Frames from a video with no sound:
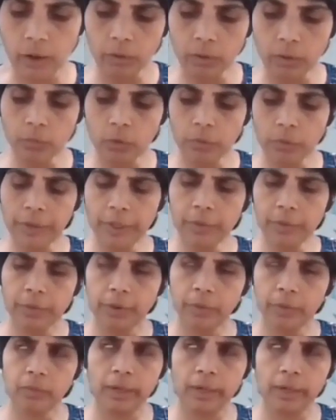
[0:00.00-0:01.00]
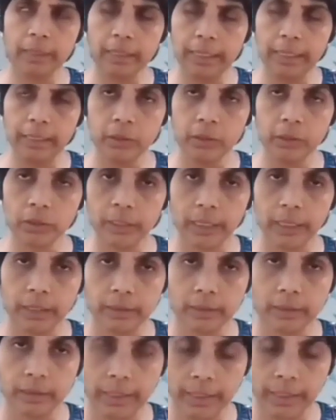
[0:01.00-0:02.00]
Now, moving from one layer to the
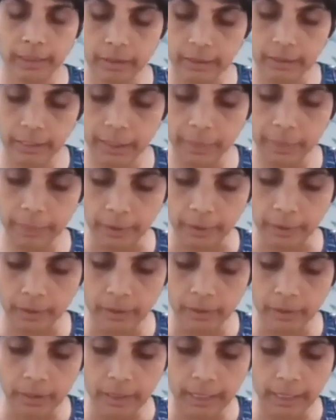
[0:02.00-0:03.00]
other layer, deeper,